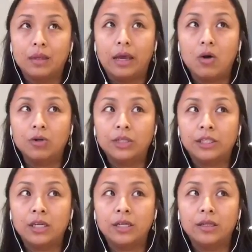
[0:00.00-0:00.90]
And all of a
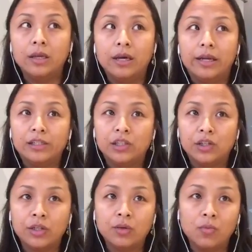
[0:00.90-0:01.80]
sudden, there's a
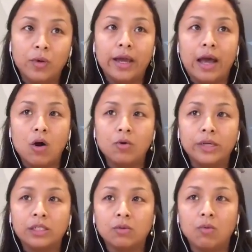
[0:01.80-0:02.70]
certain way I
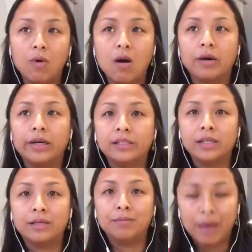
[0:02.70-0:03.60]
always walk. There's a
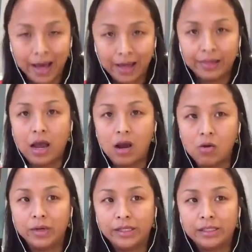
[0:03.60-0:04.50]
certain path I
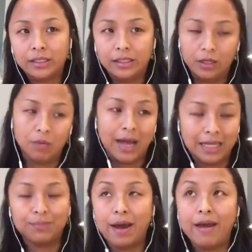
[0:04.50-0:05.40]
always,
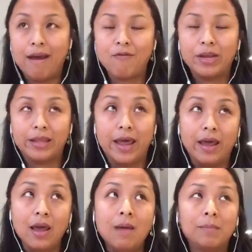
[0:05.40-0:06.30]
pass by every
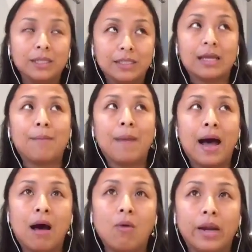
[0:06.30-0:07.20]
day. But
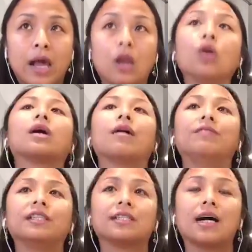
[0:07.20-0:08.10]
somehow when I look up
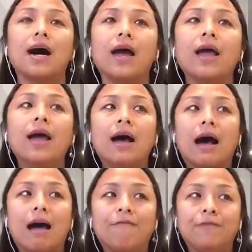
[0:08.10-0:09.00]
the sky,
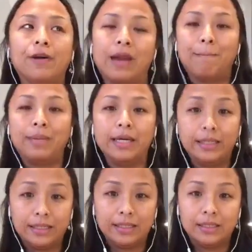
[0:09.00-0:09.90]
I feel that
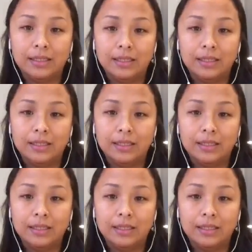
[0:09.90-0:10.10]
peace